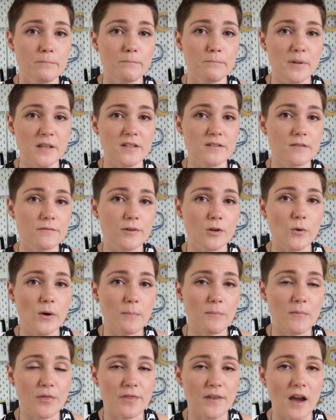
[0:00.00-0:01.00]
bits of
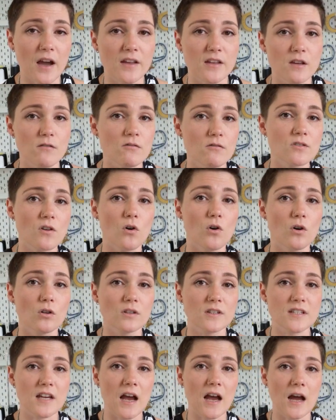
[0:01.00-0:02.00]
equipment that I use all
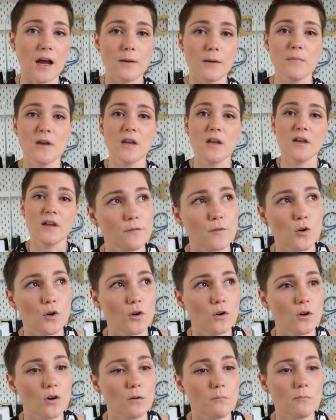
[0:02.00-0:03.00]
the time
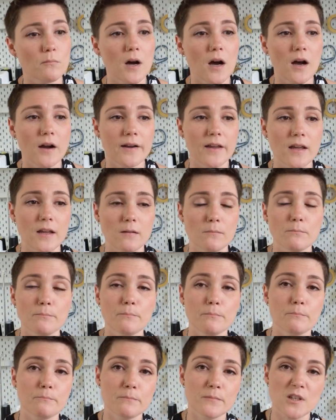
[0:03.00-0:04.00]
for marking
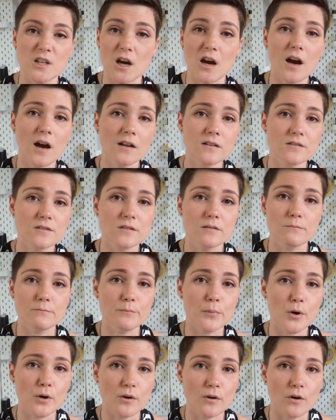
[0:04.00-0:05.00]
darts and
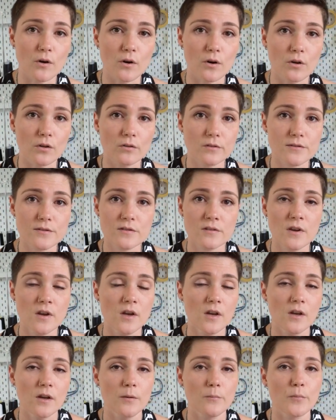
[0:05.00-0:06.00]
buttonholes.
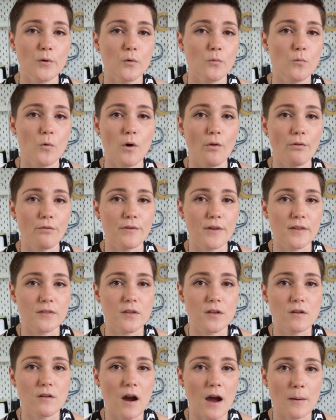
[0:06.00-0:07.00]
But one thing
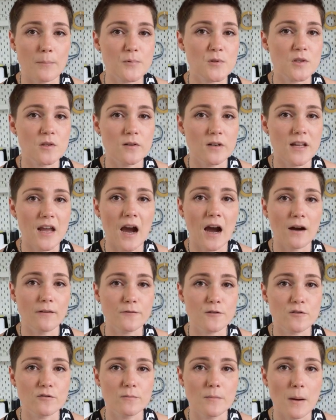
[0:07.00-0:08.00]
that you absolutely have
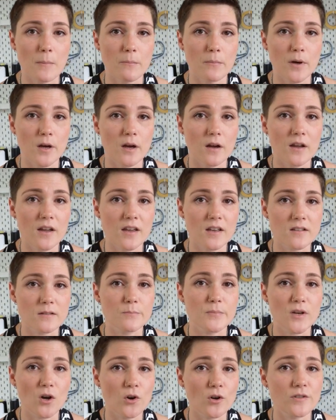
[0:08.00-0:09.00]
to remember is
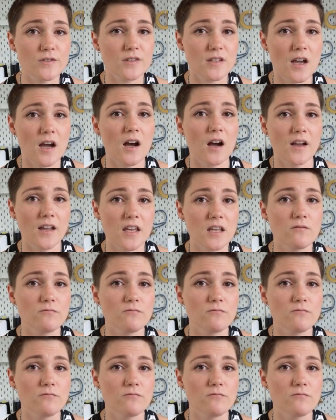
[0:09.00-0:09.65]
because they are heat